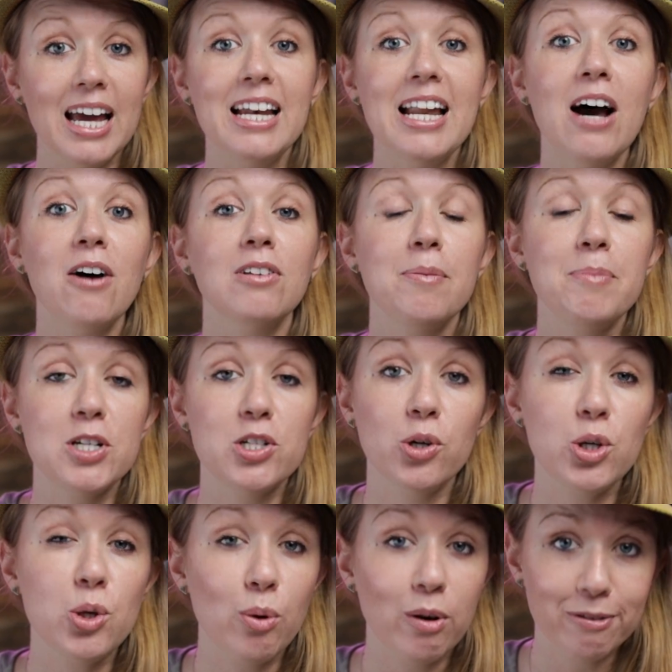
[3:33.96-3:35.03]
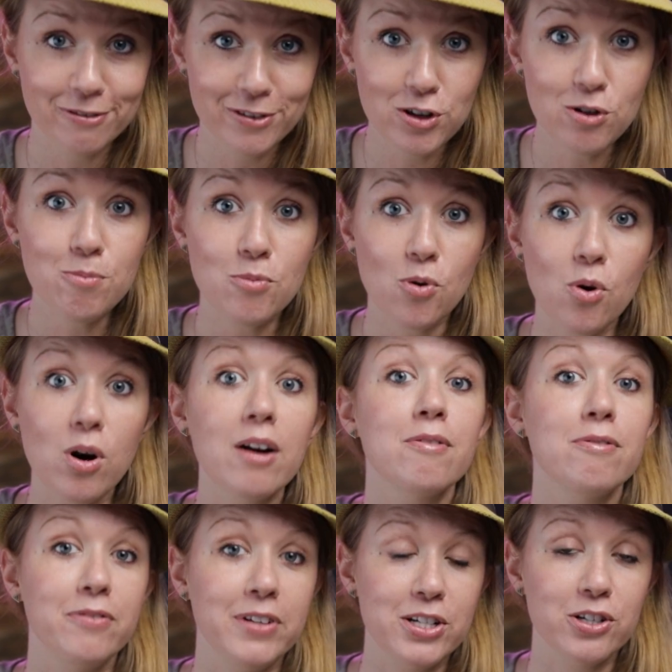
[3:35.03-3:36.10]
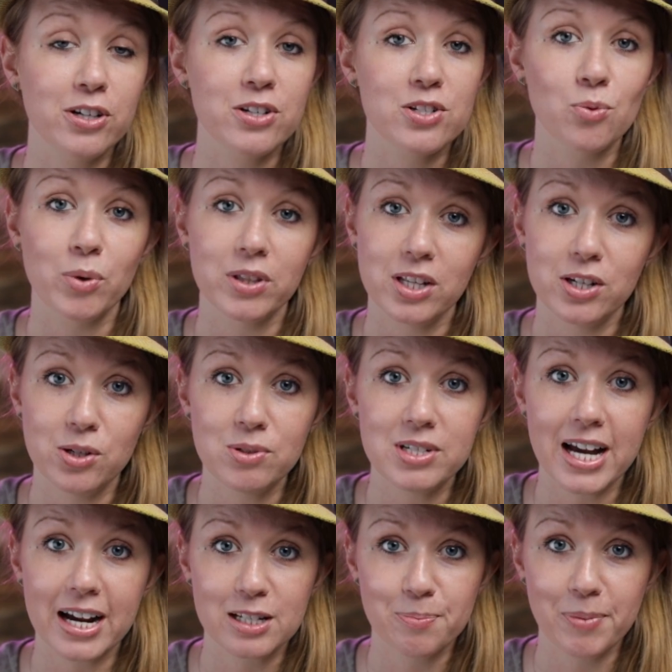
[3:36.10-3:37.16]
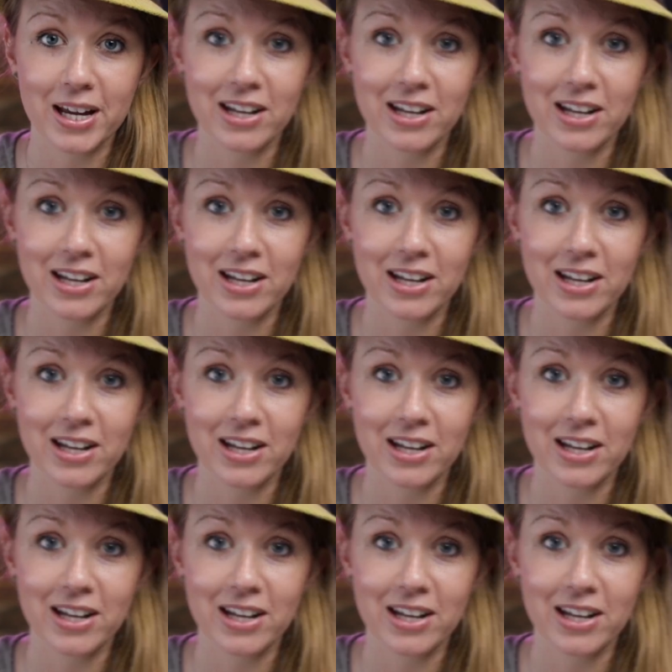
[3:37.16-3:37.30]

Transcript: And now let me show you a few more features with the new text